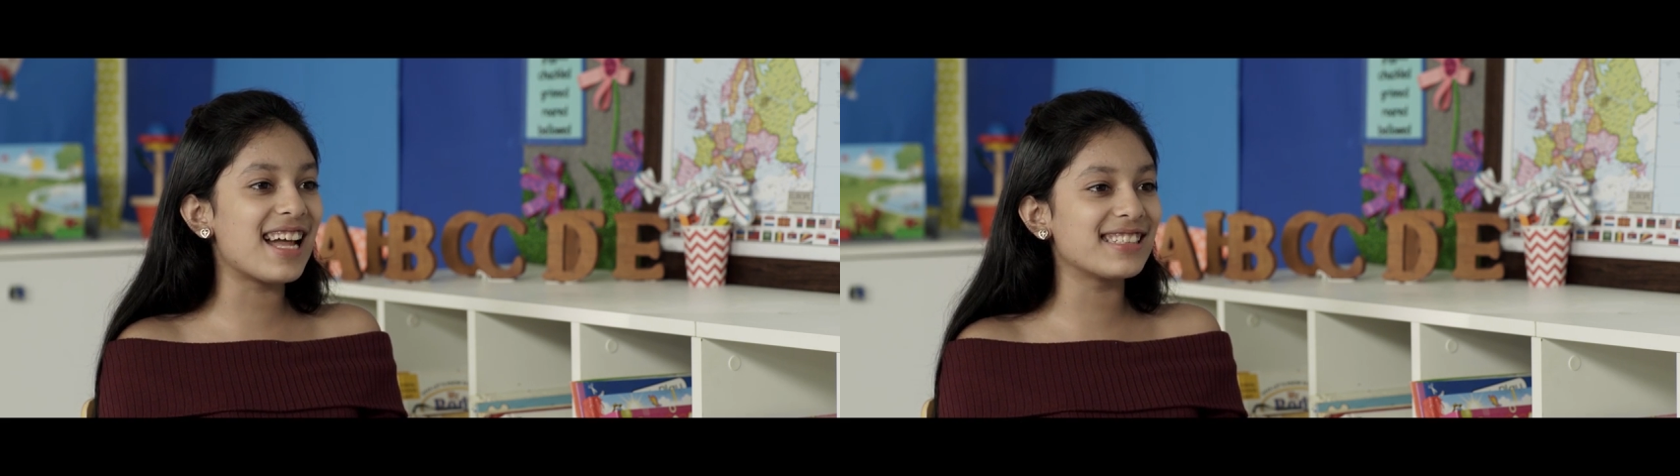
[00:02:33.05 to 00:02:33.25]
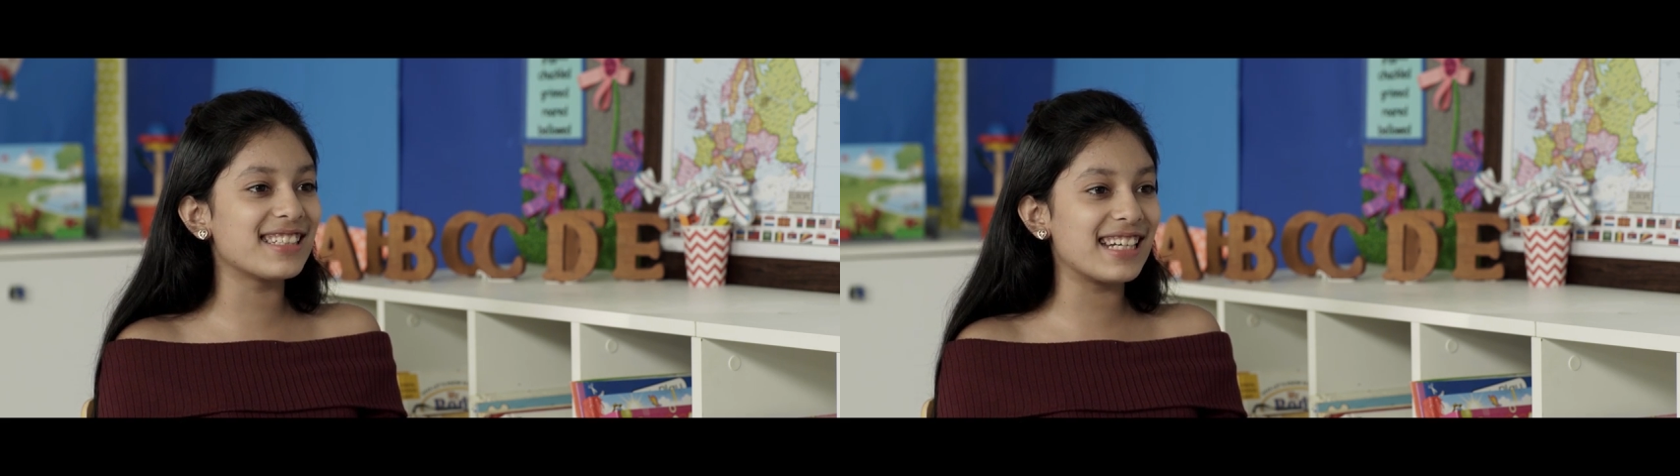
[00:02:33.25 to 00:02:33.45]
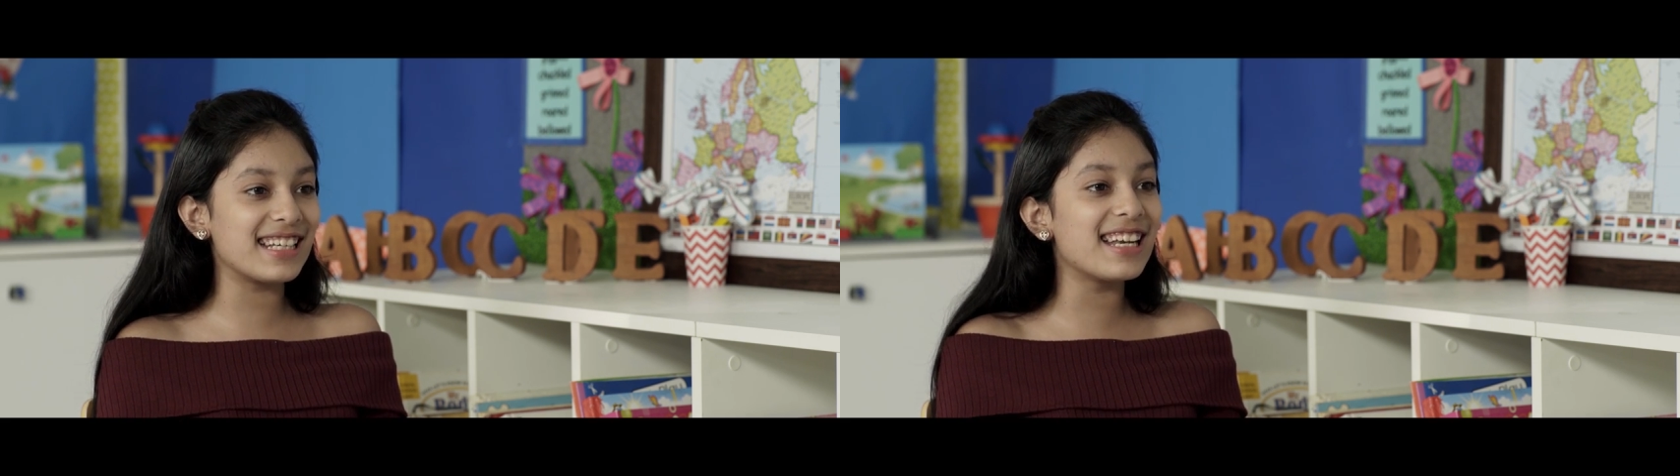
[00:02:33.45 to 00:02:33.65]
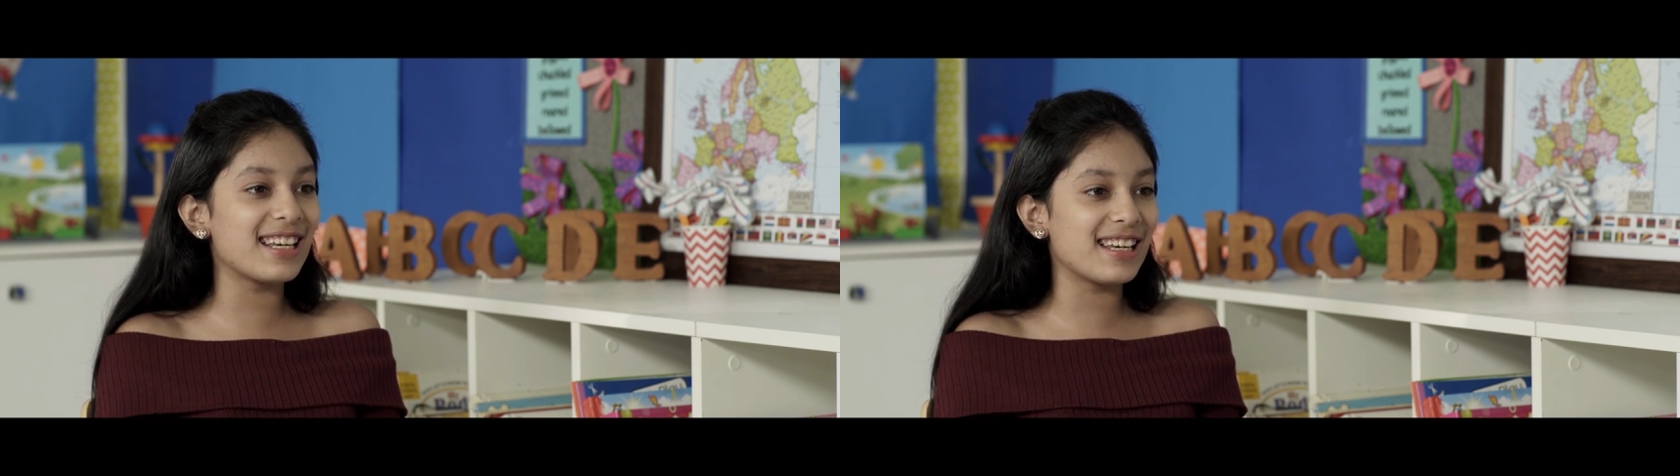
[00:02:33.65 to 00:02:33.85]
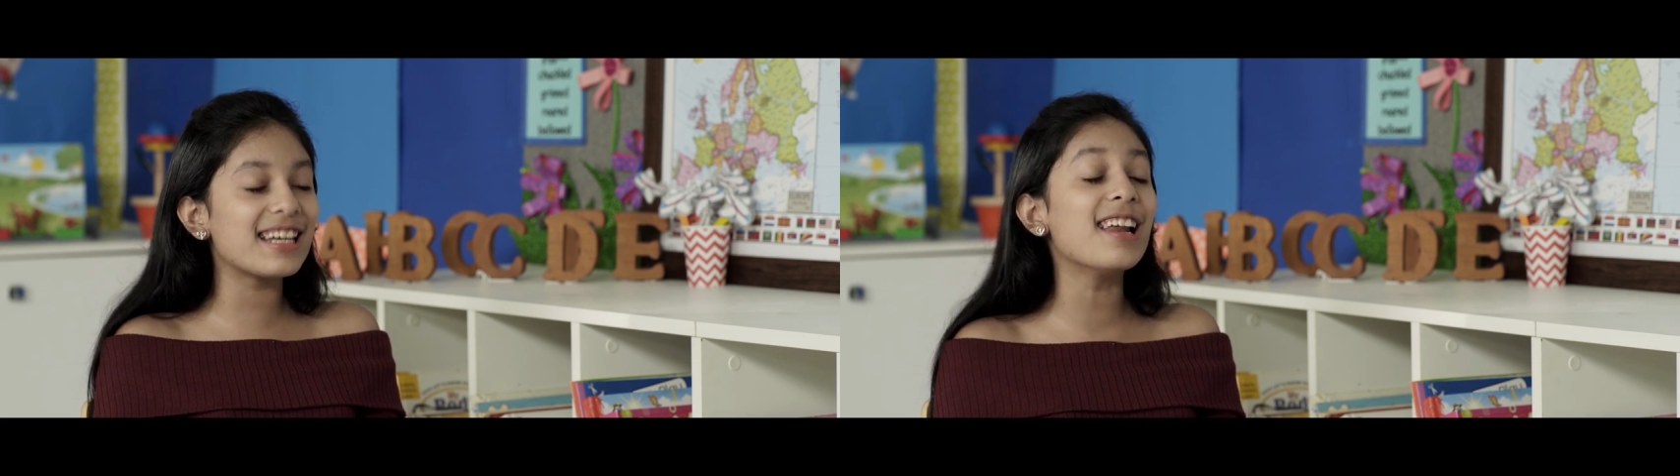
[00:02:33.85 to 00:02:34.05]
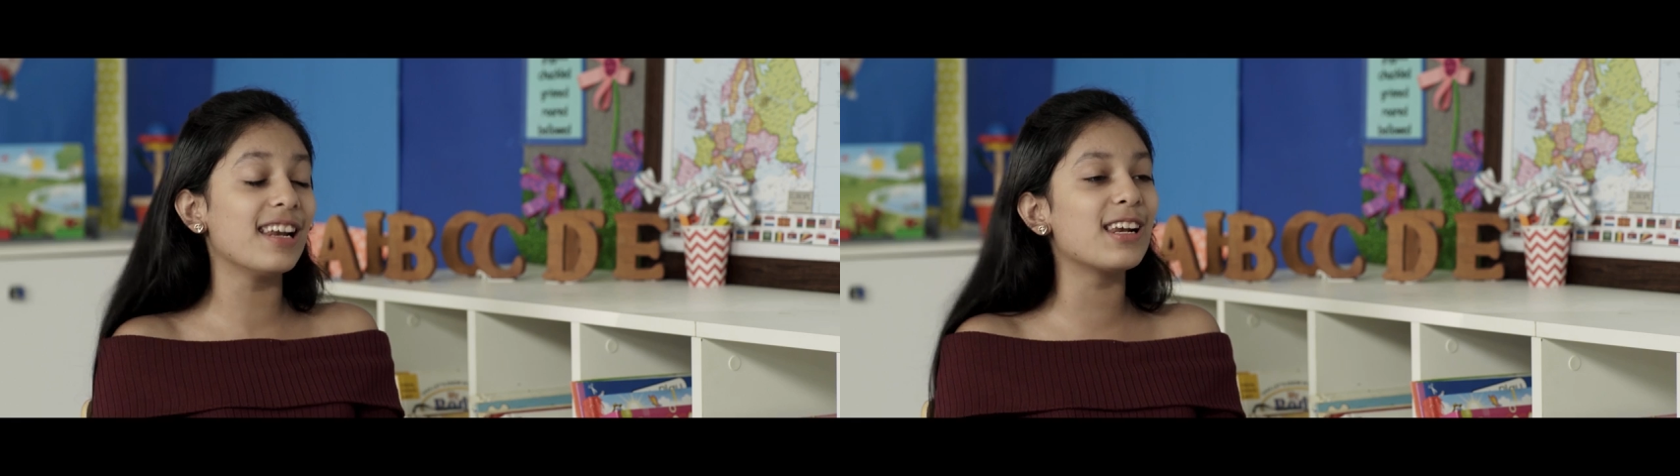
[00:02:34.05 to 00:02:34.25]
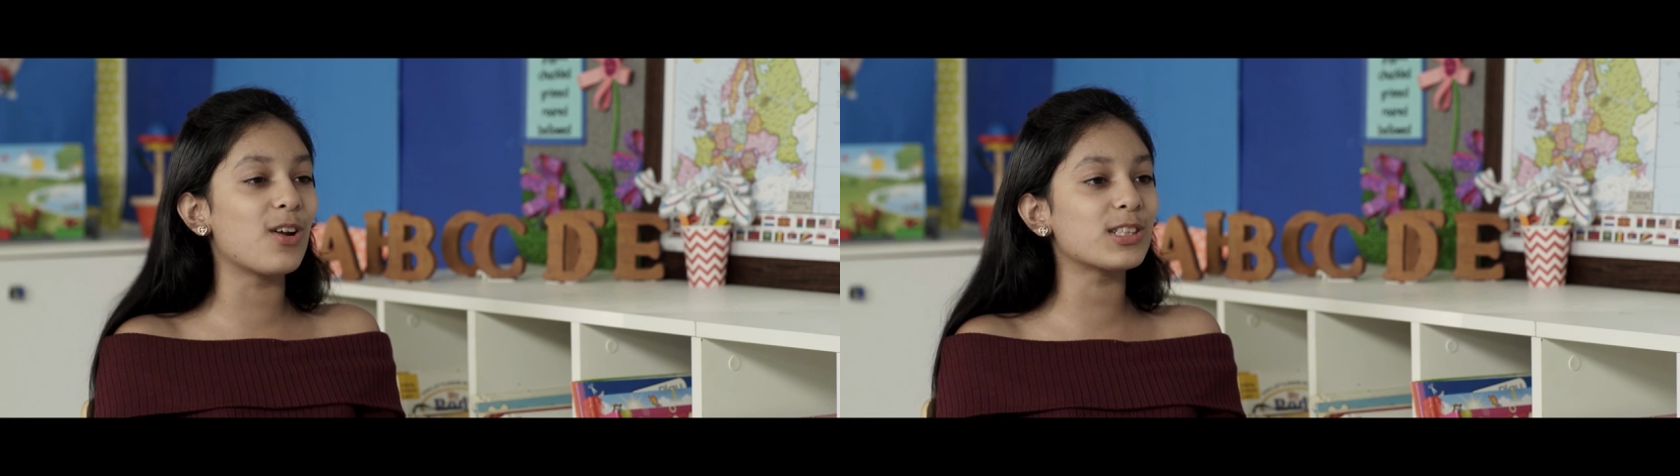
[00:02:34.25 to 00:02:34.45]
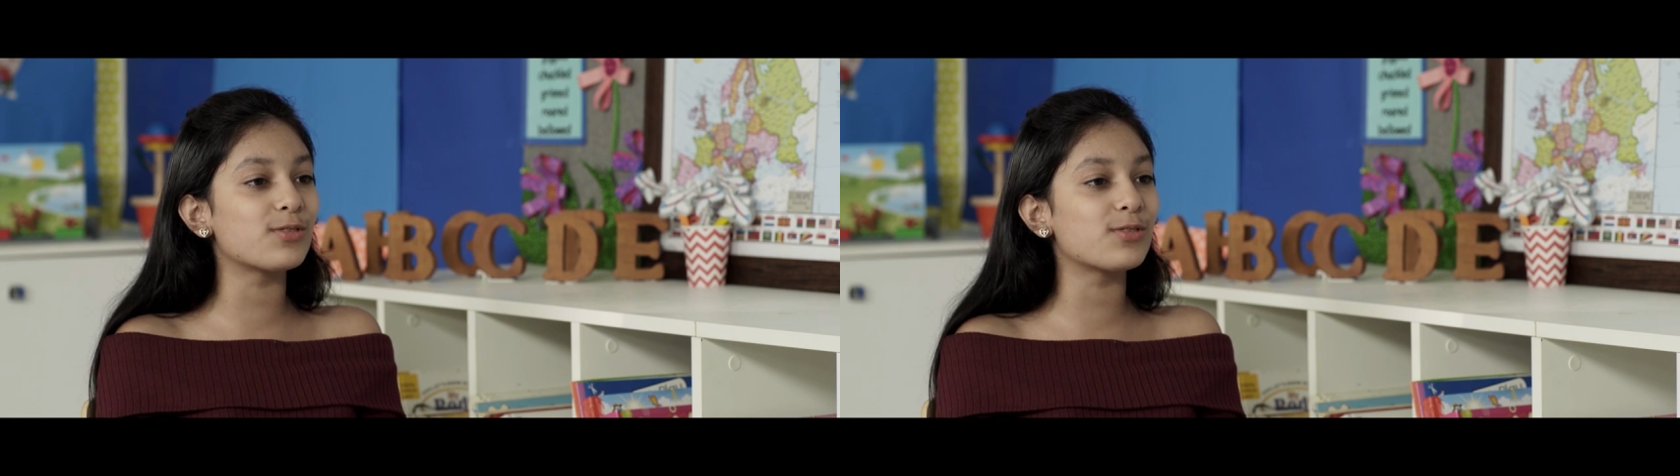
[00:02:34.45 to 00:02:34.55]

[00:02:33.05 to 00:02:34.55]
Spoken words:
didn't know